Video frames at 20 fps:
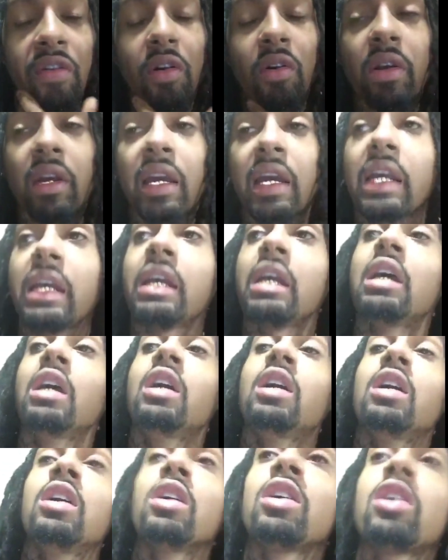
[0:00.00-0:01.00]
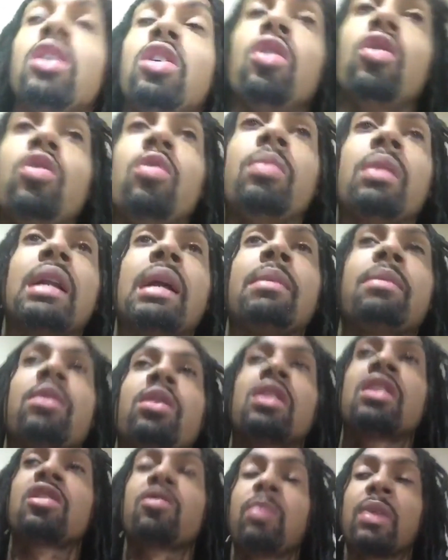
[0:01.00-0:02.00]
Okay, cool, but I'm
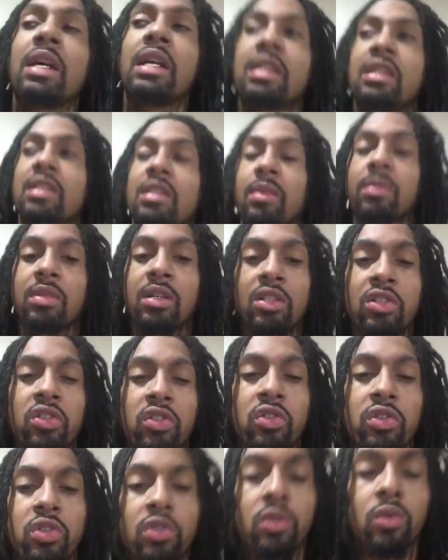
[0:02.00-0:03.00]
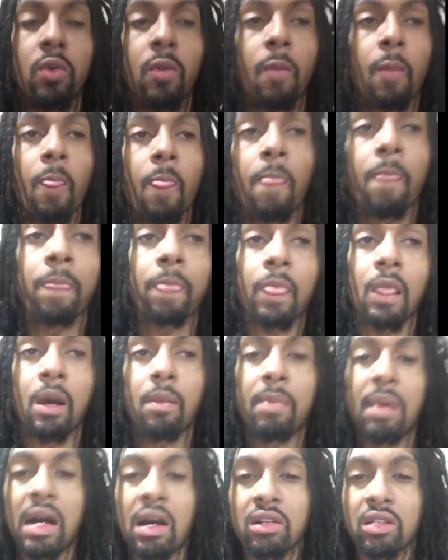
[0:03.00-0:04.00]
gonna explain something to you
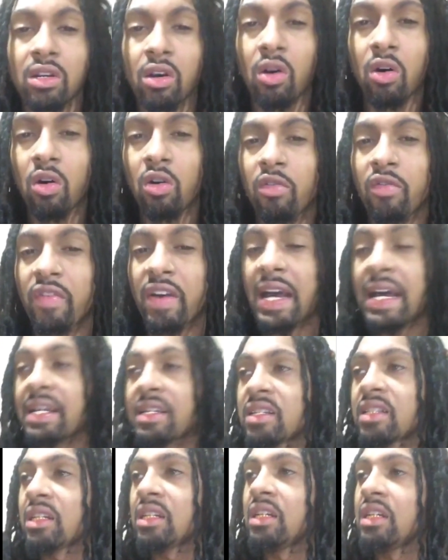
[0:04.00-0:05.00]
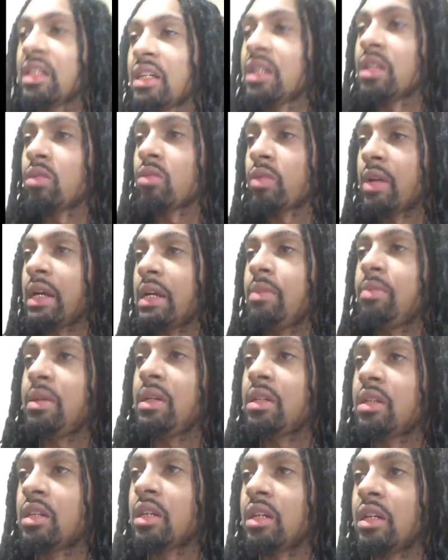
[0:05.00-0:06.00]
about the whole vaccine and the
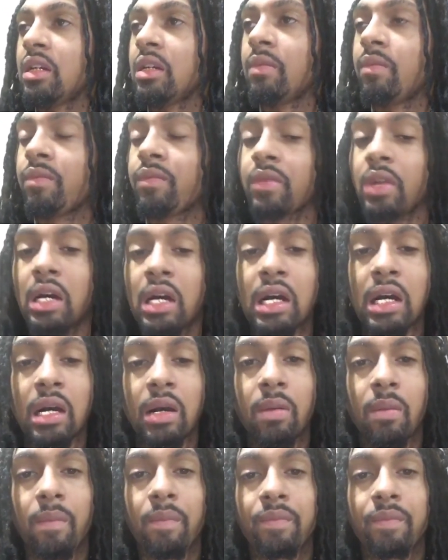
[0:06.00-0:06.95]
rabies thing. I